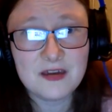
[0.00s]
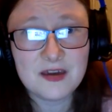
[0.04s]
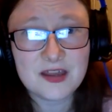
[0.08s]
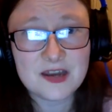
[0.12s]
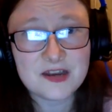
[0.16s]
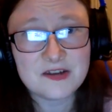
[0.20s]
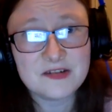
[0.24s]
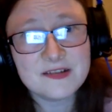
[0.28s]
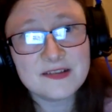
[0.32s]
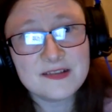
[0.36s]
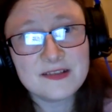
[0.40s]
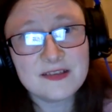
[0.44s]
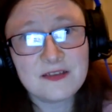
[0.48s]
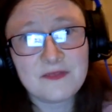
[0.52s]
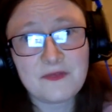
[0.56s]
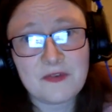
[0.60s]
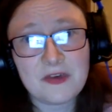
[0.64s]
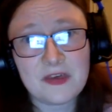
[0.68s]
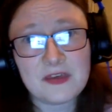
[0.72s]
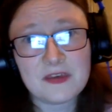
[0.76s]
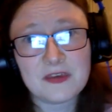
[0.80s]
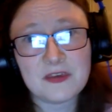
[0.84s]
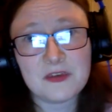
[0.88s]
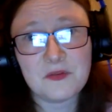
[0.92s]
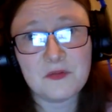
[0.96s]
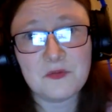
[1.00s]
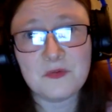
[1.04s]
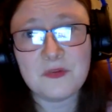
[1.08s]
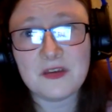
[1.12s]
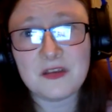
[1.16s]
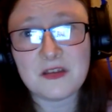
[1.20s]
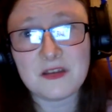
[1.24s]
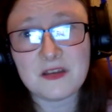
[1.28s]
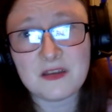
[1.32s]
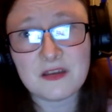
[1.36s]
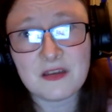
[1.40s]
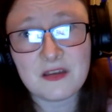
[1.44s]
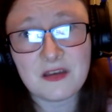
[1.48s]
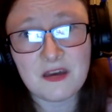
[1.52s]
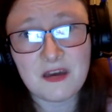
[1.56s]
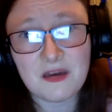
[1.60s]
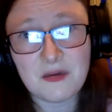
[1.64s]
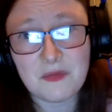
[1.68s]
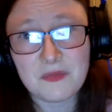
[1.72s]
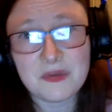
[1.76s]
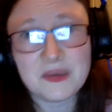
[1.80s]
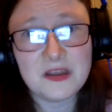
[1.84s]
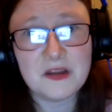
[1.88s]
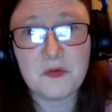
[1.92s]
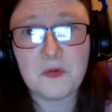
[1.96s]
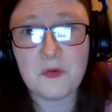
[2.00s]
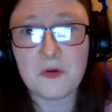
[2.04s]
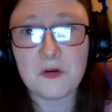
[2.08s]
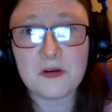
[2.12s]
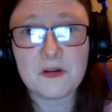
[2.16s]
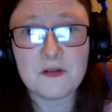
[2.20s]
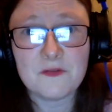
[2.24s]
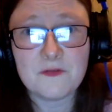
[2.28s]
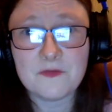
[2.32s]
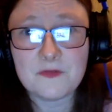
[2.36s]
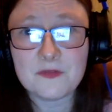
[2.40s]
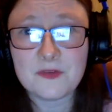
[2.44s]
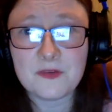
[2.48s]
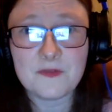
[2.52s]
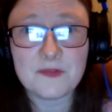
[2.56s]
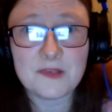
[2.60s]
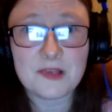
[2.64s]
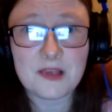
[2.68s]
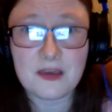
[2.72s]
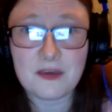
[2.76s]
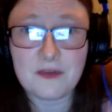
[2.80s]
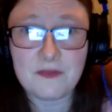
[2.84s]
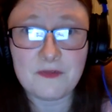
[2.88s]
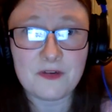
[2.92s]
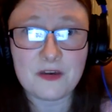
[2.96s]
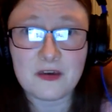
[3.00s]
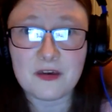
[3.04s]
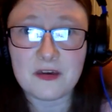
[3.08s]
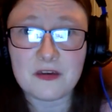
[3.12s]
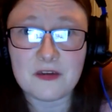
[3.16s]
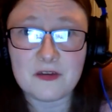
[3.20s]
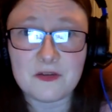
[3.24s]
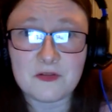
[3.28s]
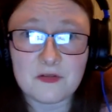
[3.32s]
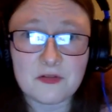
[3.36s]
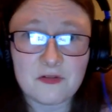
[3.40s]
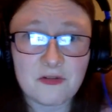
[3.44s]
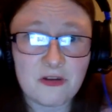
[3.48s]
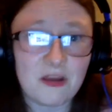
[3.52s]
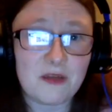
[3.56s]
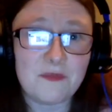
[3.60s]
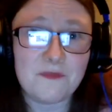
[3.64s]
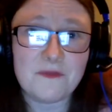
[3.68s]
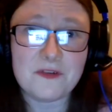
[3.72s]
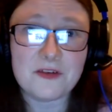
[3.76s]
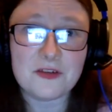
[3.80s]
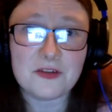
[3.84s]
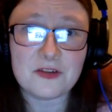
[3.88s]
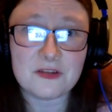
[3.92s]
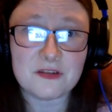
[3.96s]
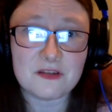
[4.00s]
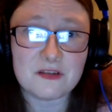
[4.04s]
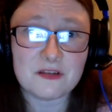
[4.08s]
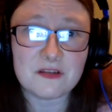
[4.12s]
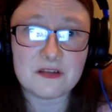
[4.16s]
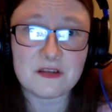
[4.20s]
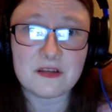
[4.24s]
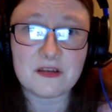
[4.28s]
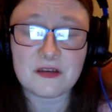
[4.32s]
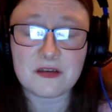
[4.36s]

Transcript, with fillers: and artistic value in um, in a work of, of sci-fi or crime fiction.